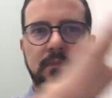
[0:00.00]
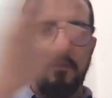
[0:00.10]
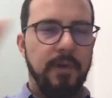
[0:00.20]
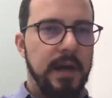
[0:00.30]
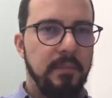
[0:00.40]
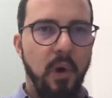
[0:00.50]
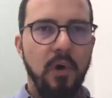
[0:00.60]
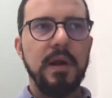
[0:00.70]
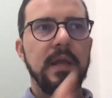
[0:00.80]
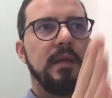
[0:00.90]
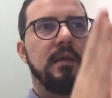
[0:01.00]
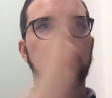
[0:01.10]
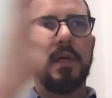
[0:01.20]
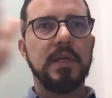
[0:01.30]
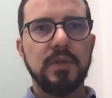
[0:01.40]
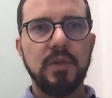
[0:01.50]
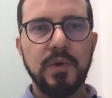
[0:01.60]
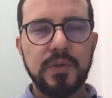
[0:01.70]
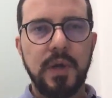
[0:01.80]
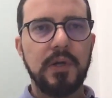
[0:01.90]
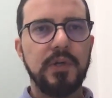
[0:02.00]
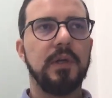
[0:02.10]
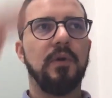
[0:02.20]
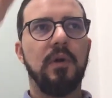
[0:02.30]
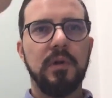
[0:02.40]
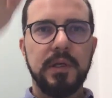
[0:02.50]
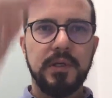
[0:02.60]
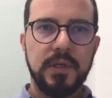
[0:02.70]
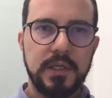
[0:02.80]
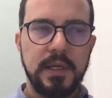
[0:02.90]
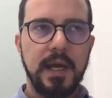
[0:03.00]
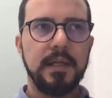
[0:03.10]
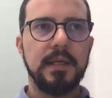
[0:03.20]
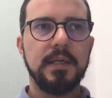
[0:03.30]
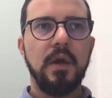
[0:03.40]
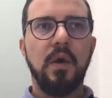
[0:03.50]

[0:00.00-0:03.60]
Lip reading: very boring. There is no structure at all. It's just like this.